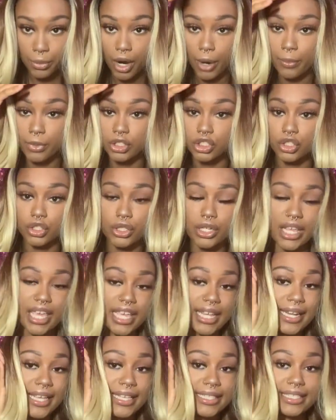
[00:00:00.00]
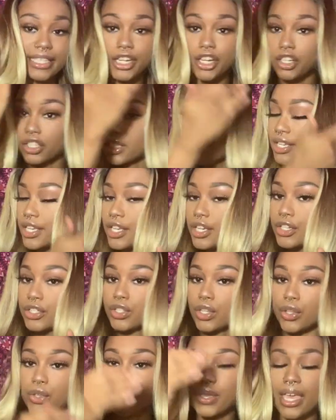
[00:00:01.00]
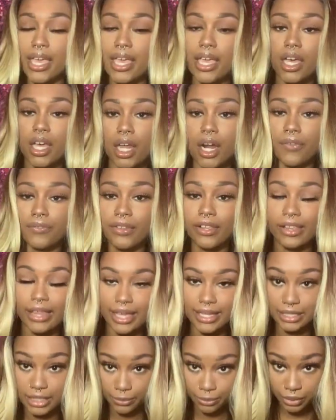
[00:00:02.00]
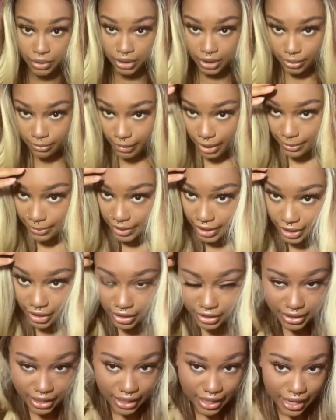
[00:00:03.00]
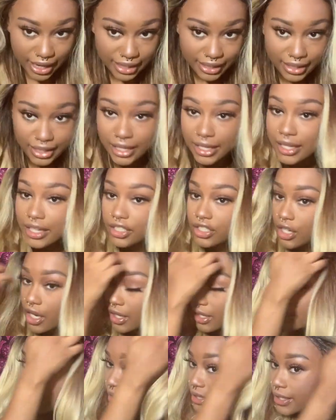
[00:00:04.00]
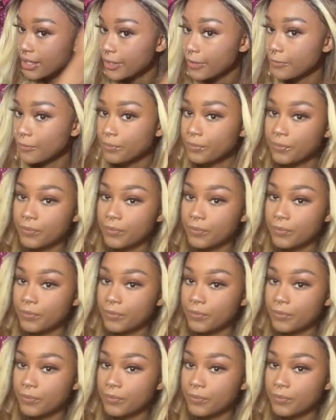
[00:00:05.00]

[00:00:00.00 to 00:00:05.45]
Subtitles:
part, but it is ear to ear, so you can cut off the lace and put some baby hairs like I did, as y'all can see.